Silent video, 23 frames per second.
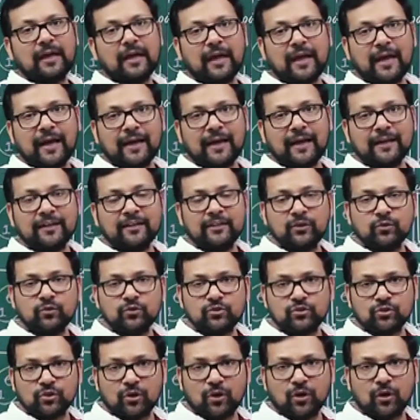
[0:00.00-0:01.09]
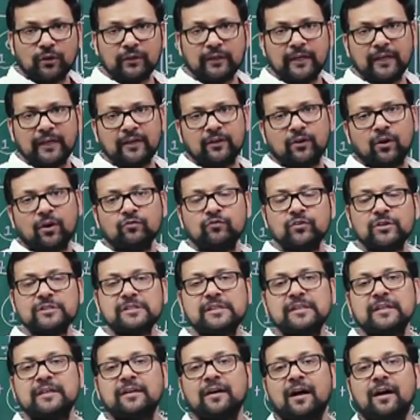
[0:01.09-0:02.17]
and neutron, and
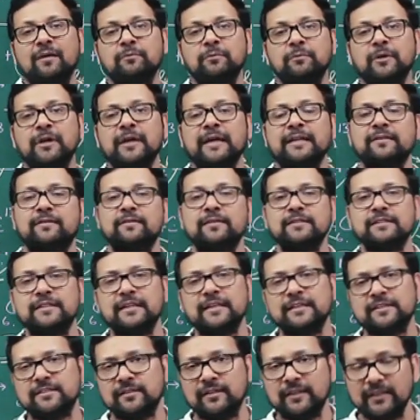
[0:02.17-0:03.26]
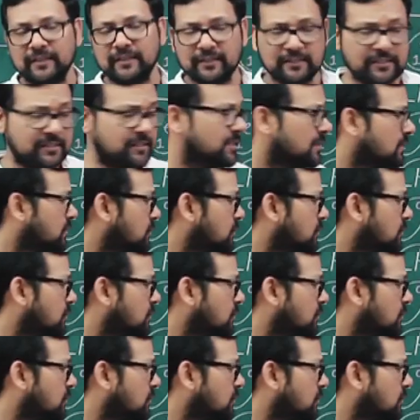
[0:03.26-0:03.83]
obviously gamma energy is released.